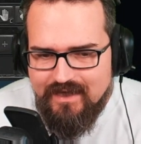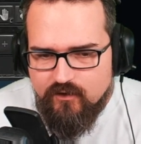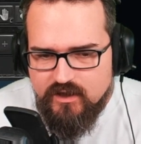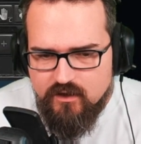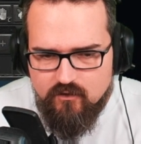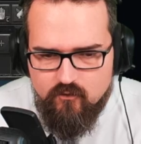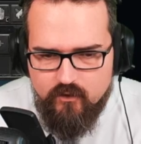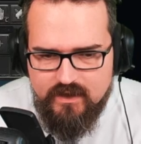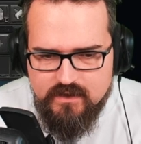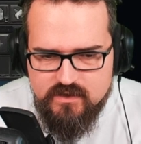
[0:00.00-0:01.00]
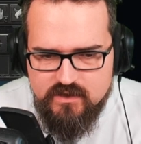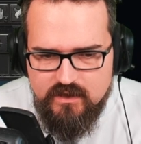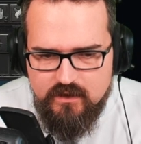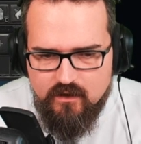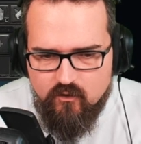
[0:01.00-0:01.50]
here, we can
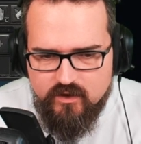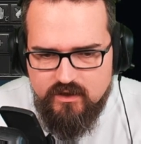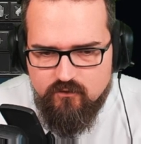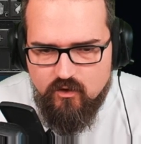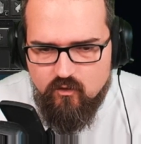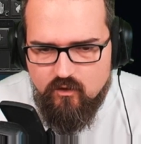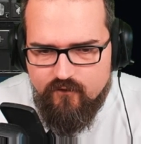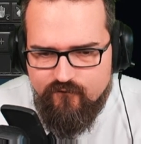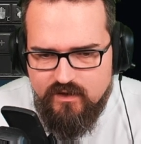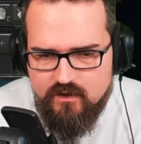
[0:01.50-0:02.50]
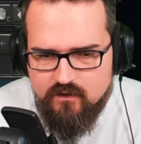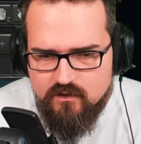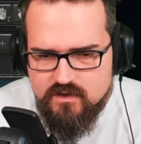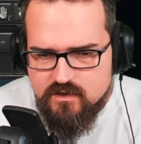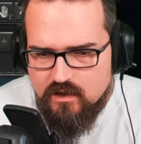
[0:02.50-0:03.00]
see our hero
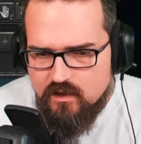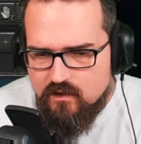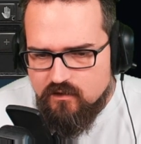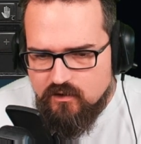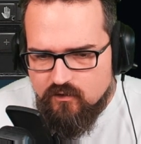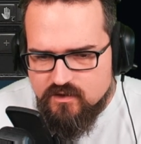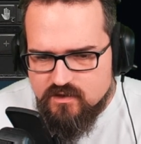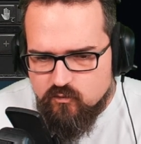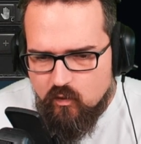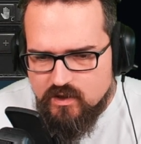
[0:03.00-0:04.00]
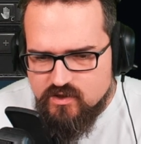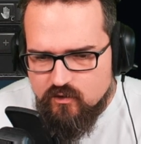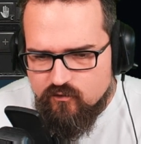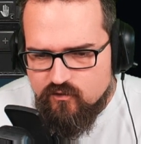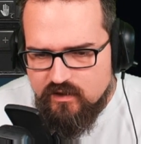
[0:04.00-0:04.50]
vehicles. The units is 1,
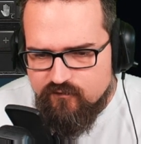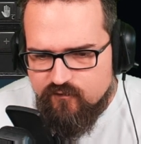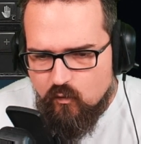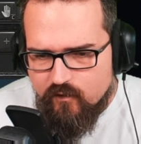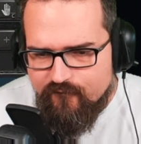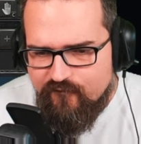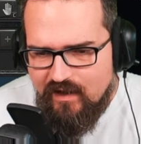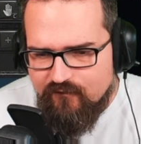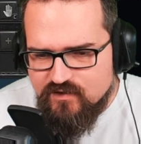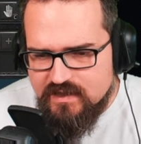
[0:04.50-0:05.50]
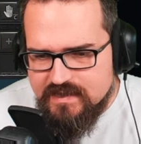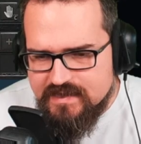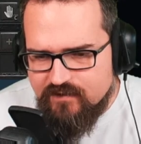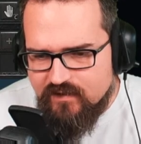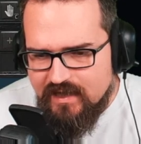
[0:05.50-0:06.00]
2, 3, 4, 5, 6,
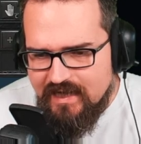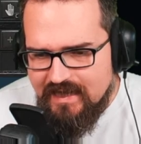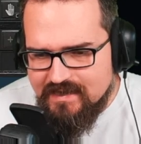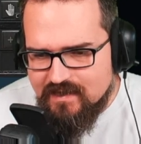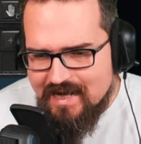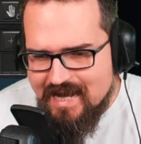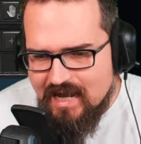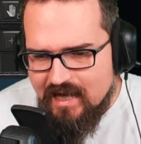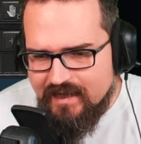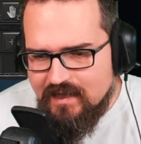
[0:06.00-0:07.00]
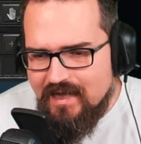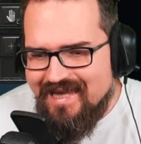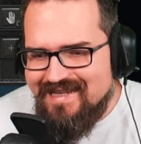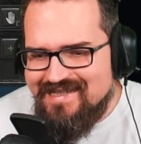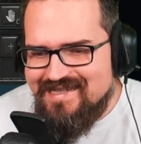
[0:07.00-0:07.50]
7, 8, 9,
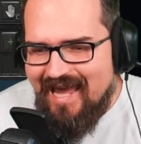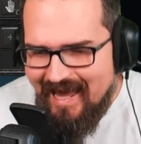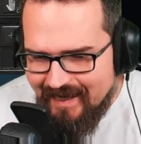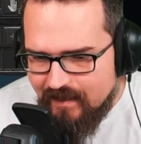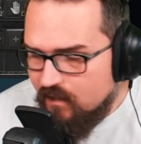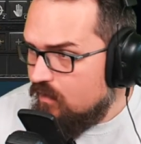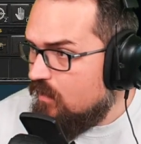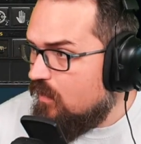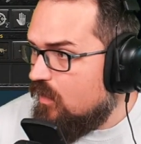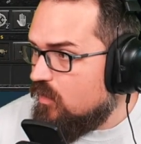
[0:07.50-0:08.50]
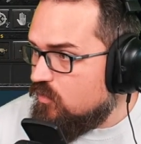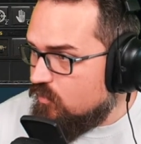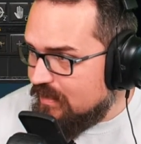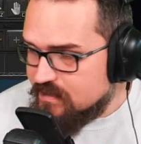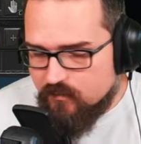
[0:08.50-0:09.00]
10
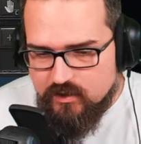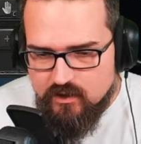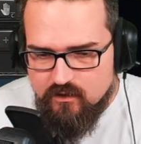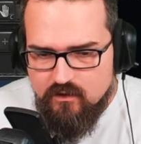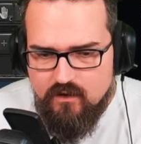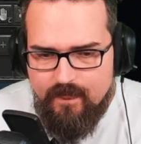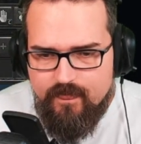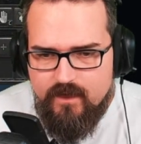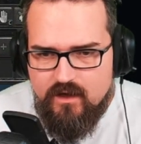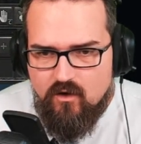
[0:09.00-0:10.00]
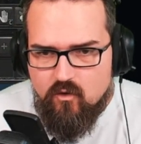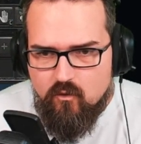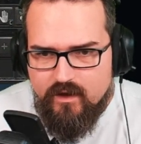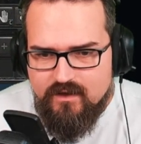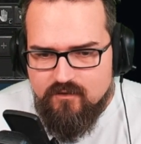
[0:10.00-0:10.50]
units up here that are
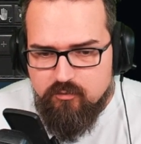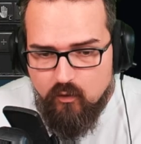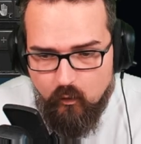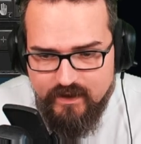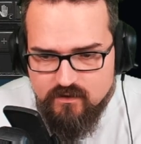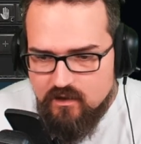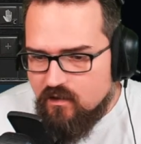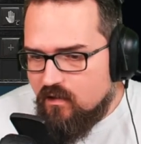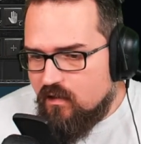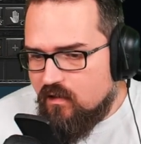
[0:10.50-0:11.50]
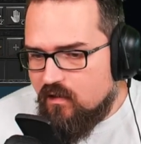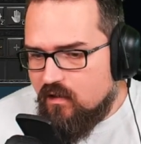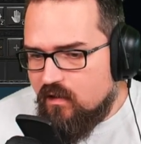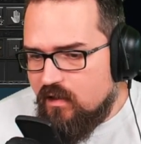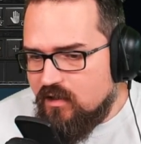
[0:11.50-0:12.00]
already deployed.
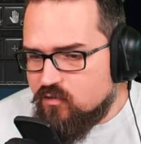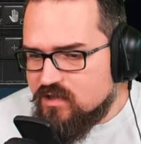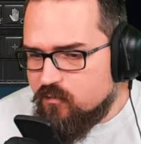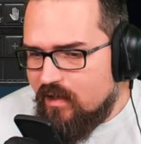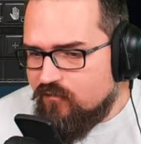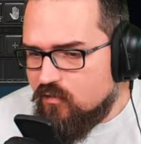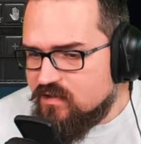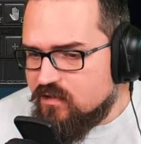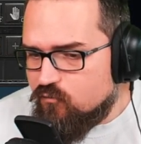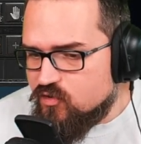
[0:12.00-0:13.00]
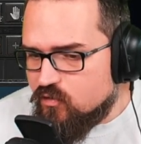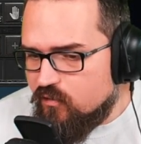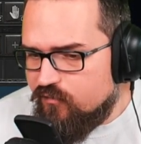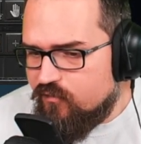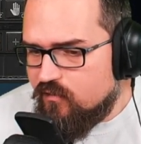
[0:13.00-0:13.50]
Interesting, we have units in
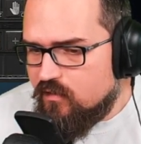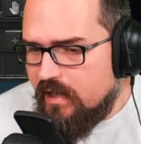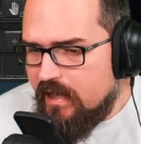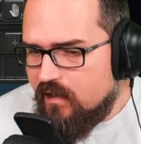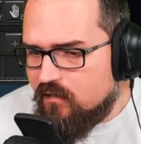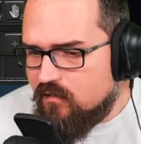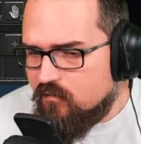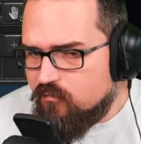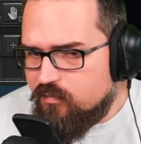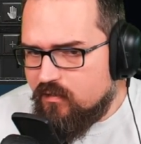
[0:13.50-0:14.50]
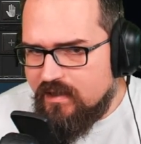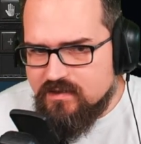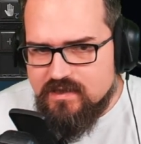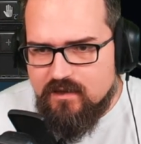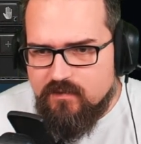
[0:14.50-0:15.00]
reserve and can
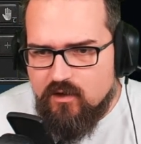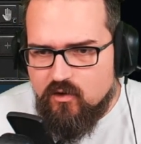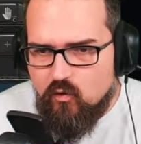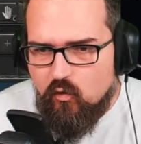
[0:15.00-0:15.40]
send them down in